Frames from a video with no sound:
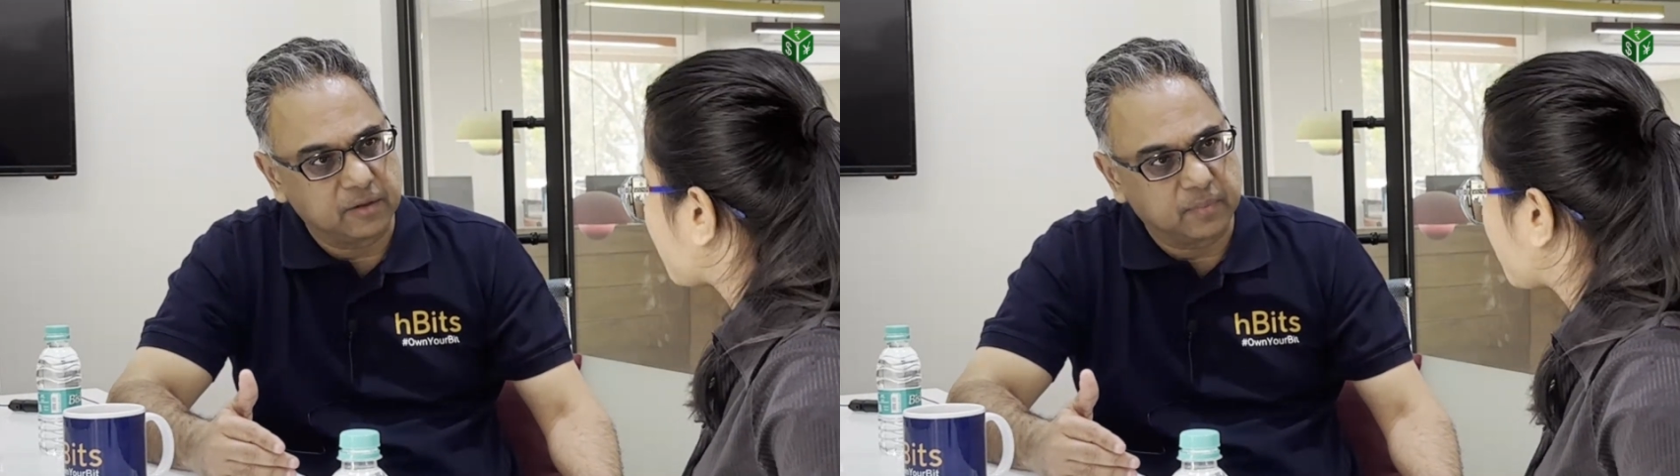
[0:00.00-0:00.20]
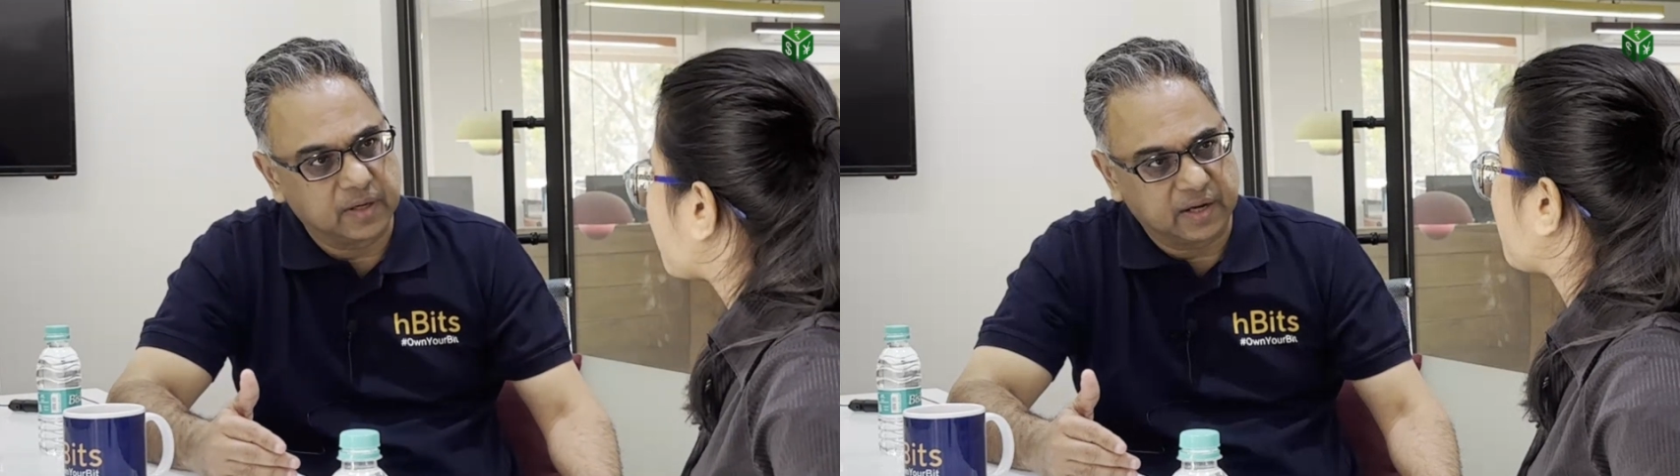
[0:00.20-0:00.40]

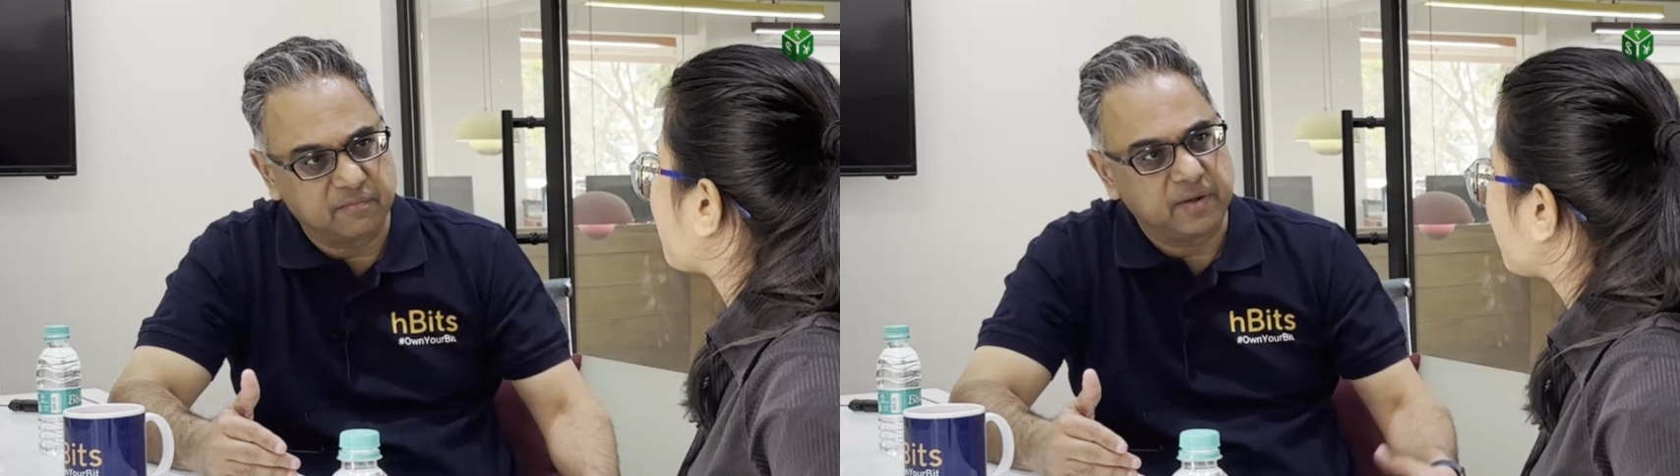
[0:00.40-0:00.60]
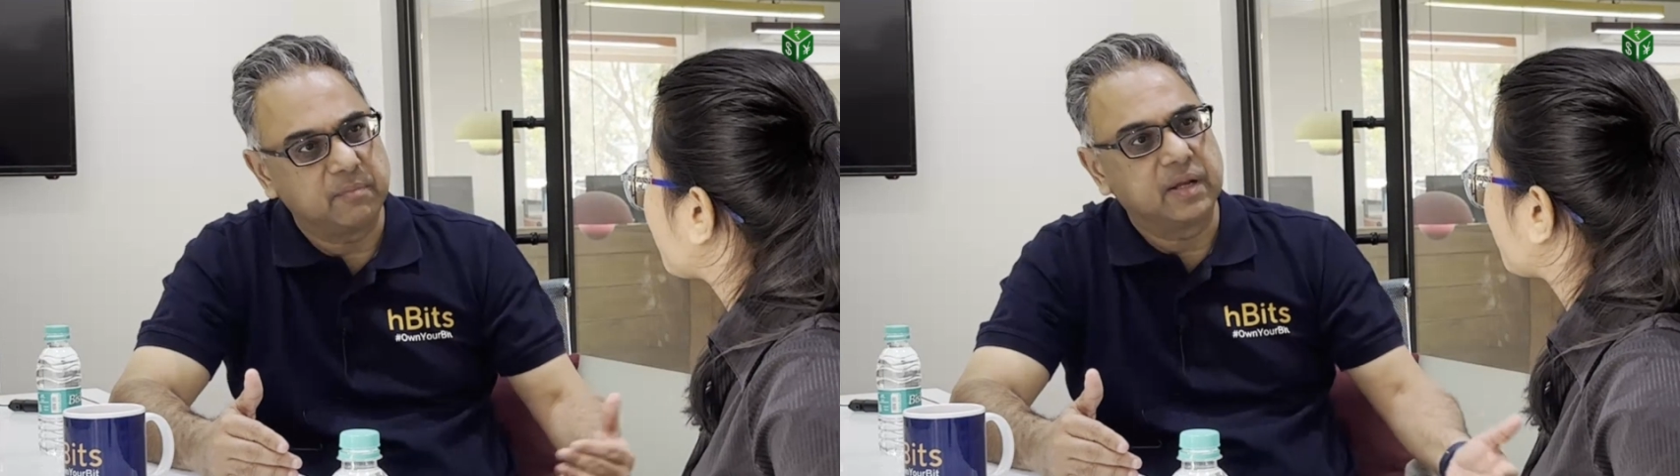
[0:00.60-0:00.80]
and we've
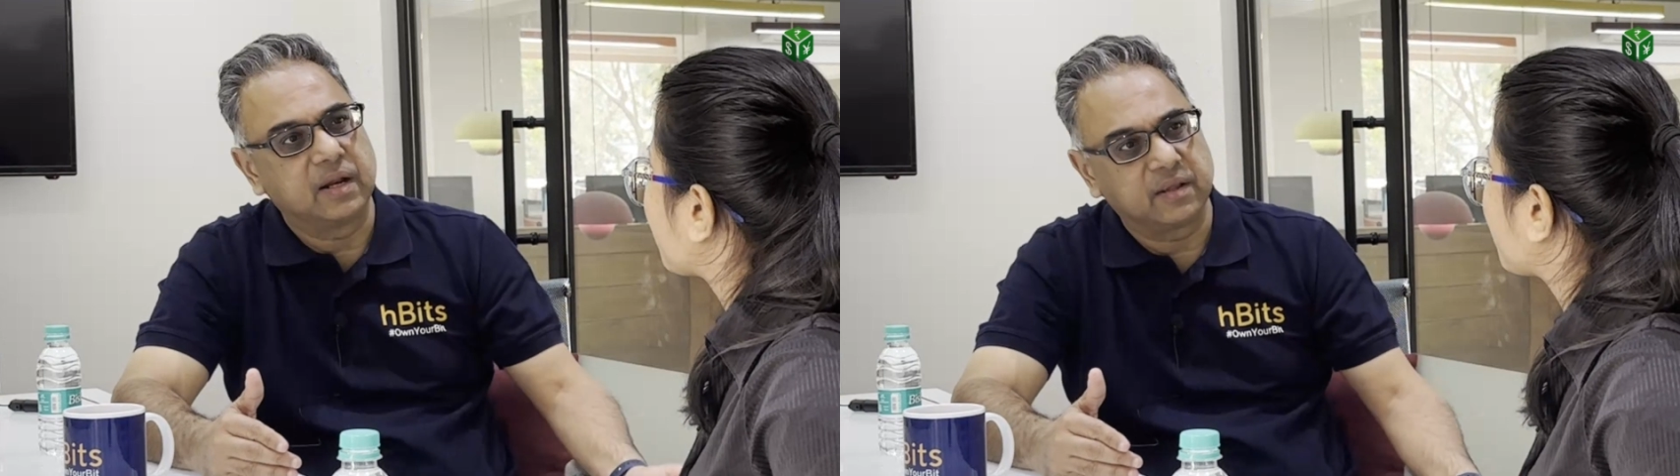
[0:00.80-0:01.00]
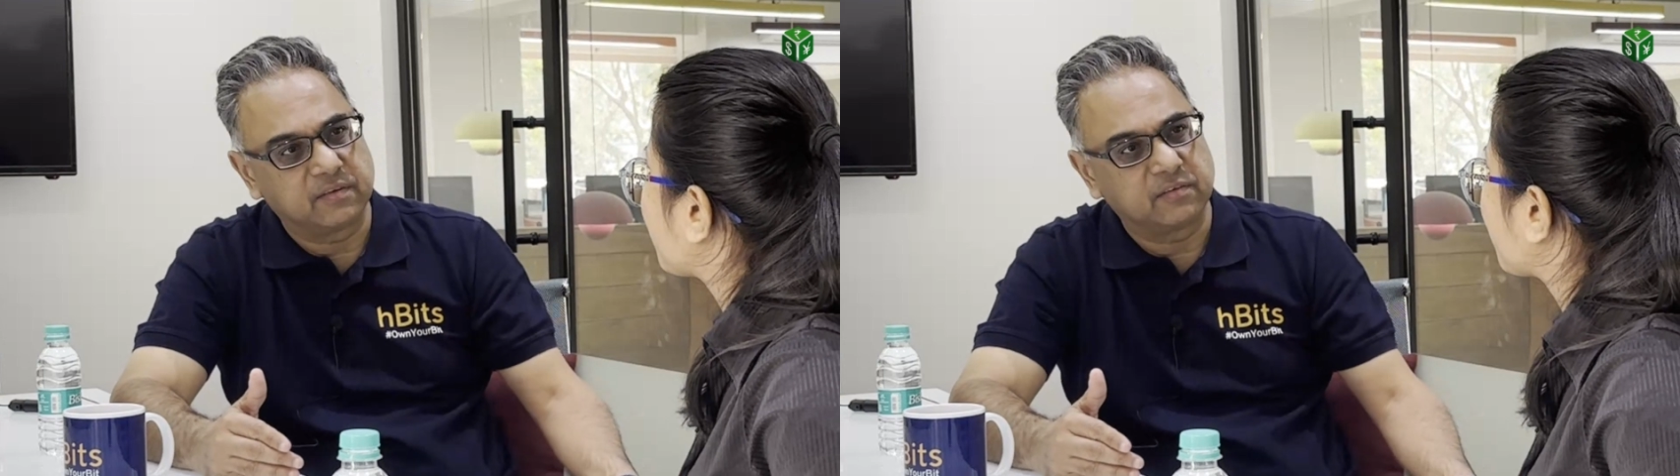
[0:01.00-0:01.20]
been in
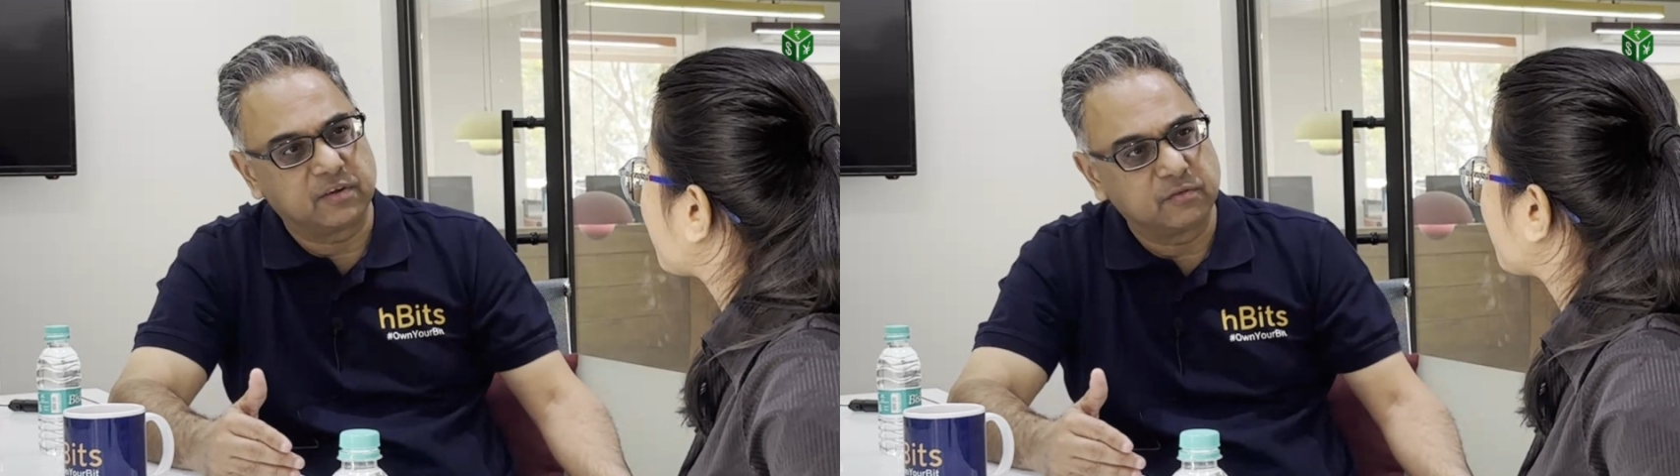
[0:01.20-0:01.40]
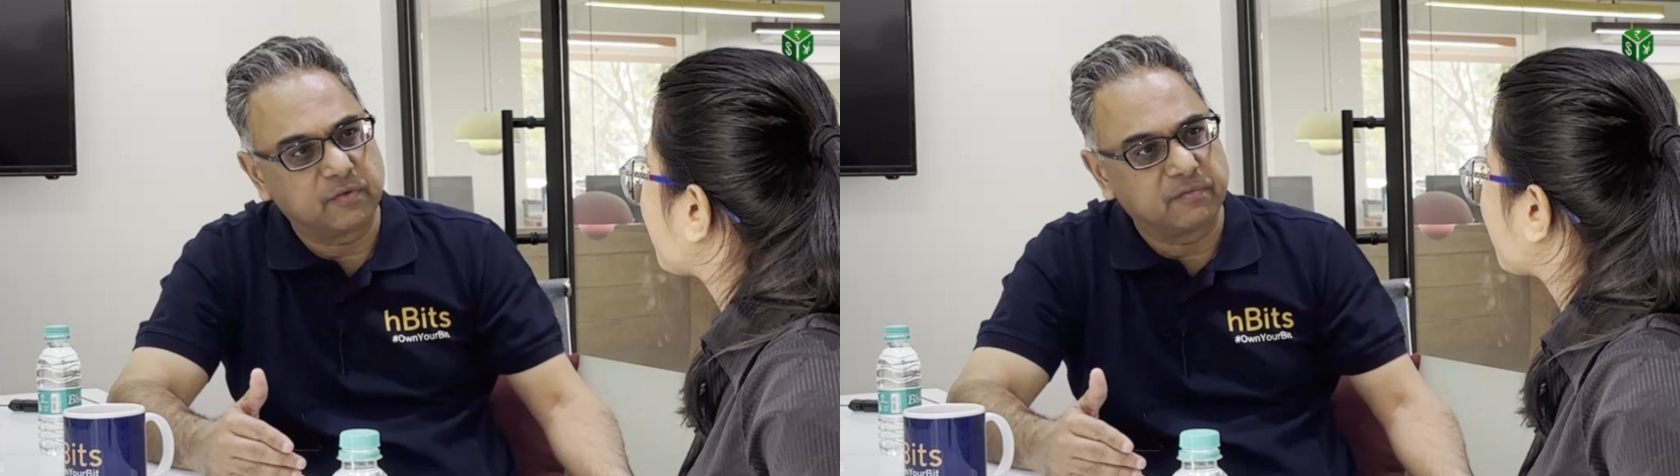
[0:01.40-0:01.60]
existence for
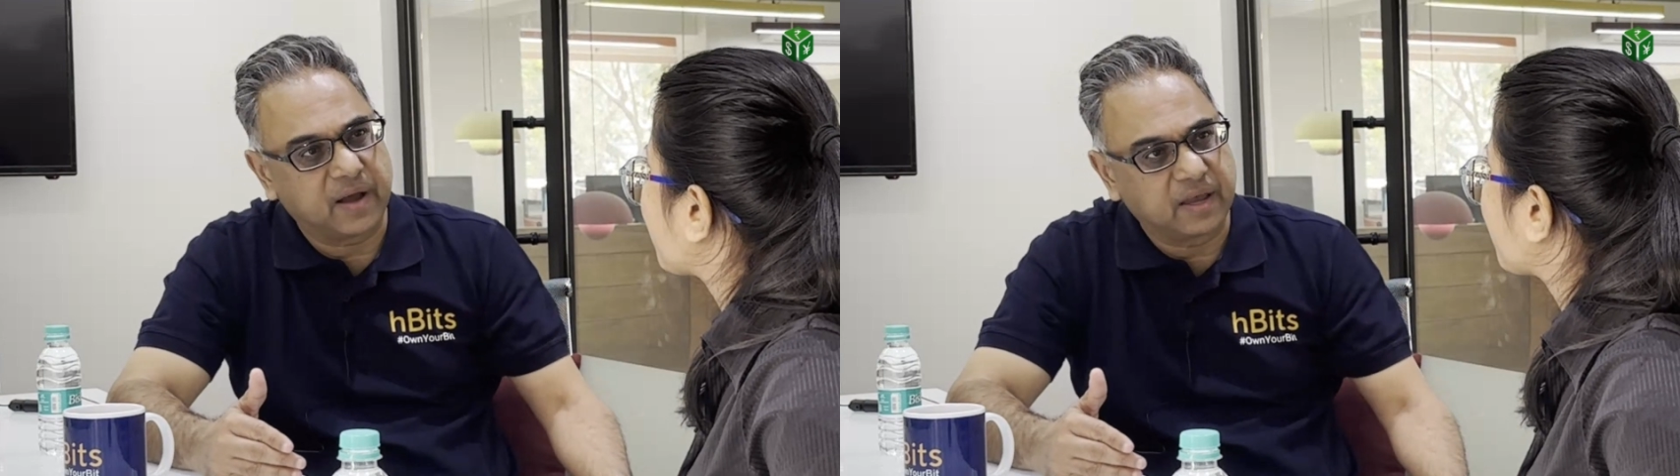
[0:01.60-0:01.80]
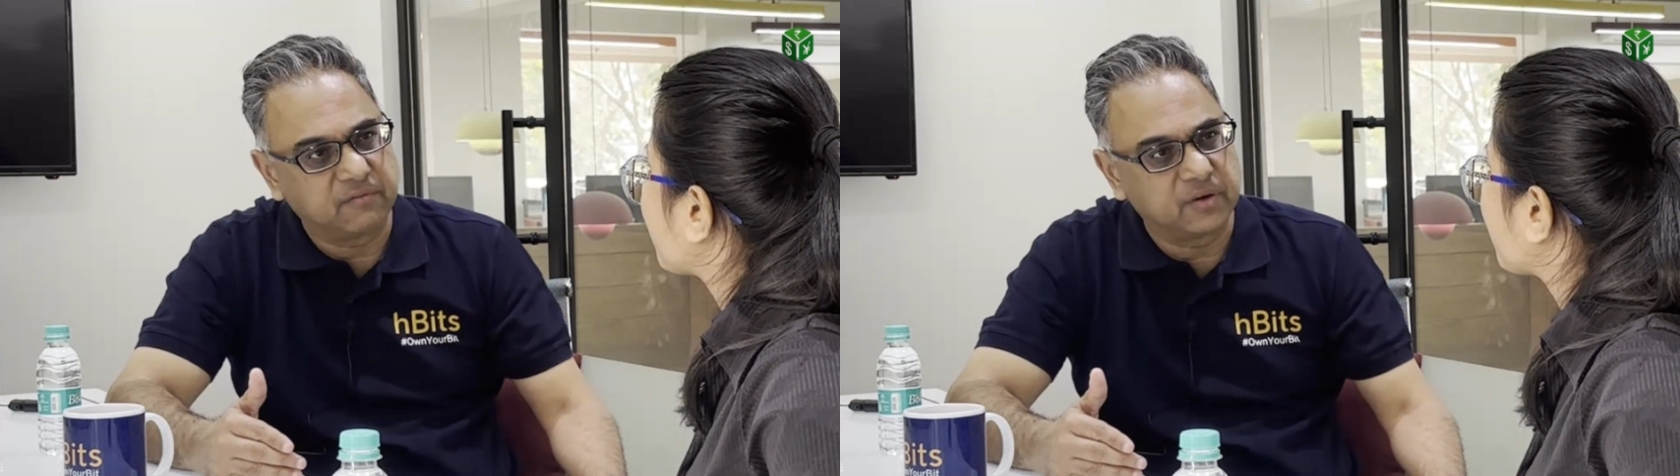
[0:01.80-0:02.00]
5
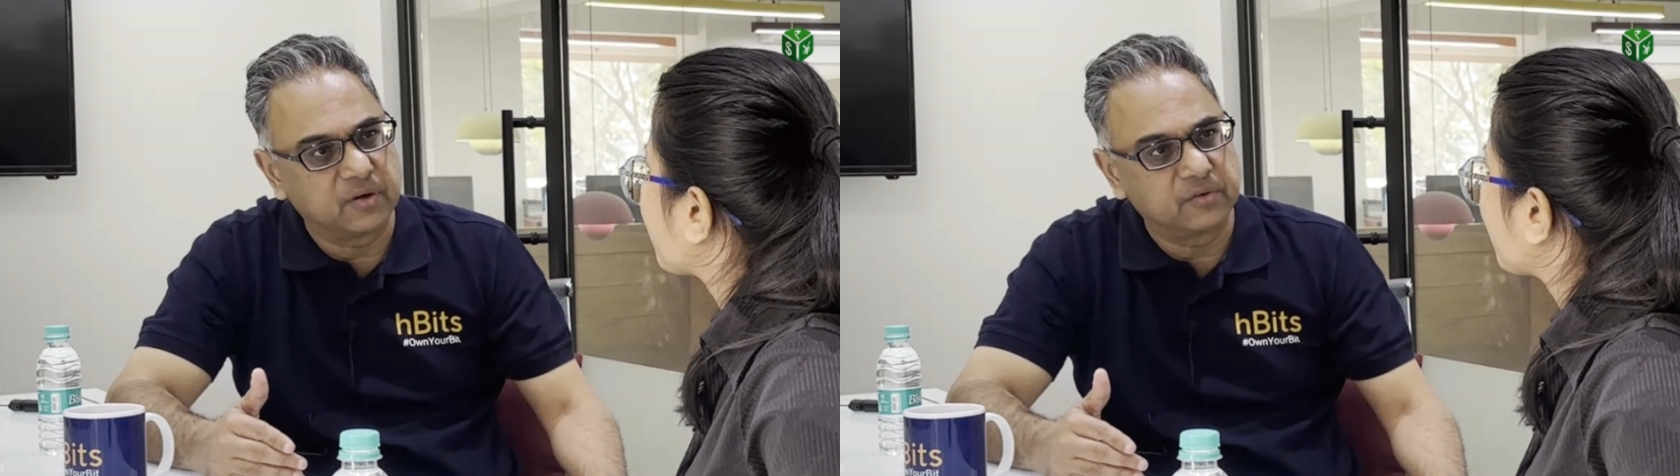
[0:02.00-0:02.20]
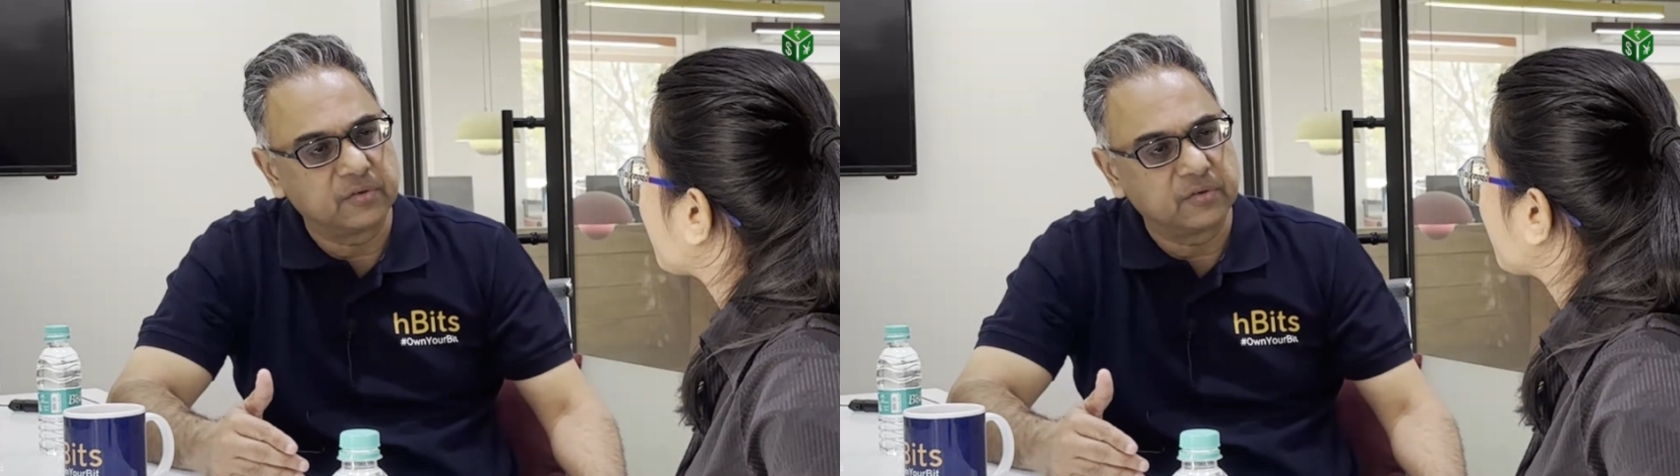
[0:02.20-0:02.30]
years.